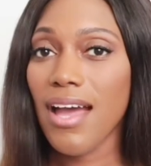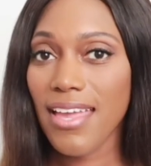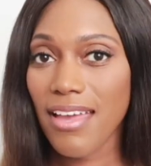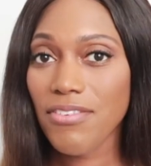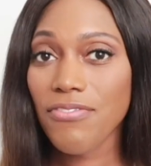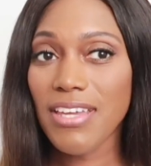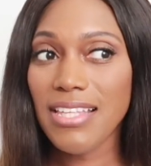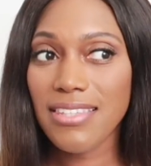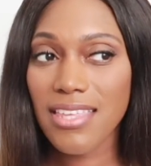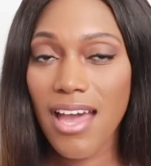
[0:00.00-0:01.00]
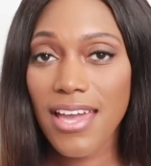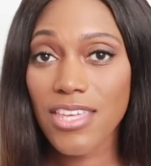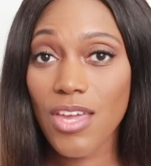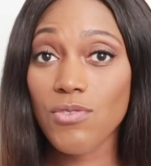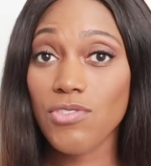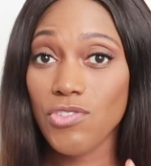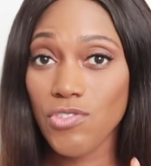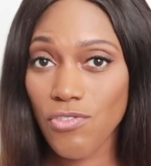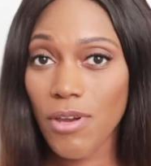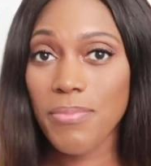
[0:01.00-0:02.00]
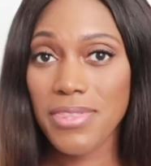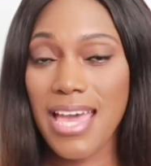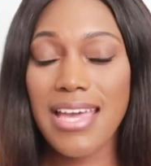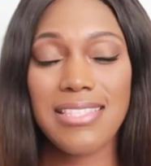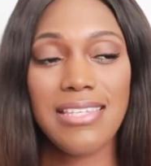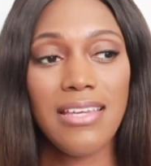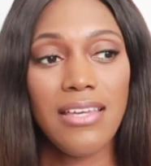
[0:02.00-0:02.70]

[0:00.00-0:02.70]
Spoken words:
I have a feeling they're either going to drop that